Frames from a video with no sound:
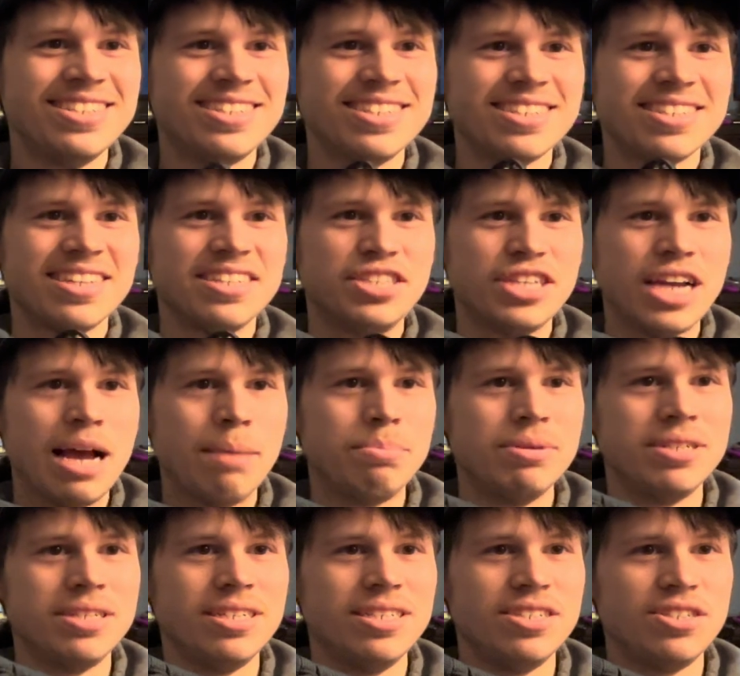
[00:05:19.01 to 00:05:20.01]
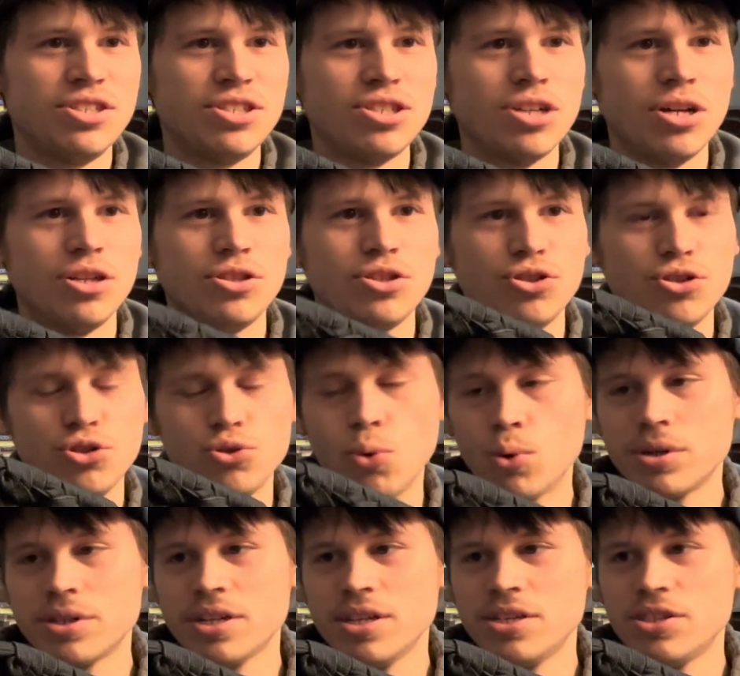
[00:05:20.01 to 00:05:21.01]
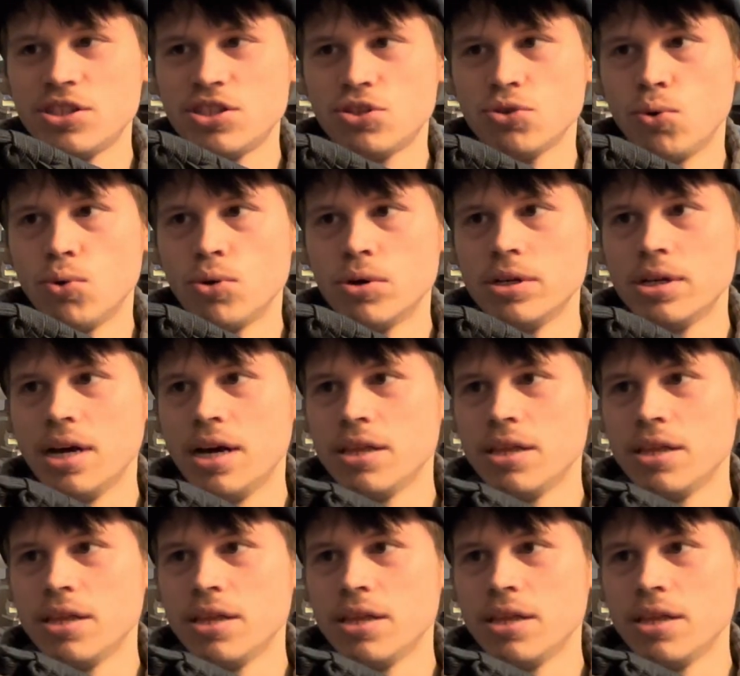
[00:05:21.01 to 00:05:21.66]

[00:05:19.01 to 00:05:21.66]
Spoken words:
is the Japanese short sword,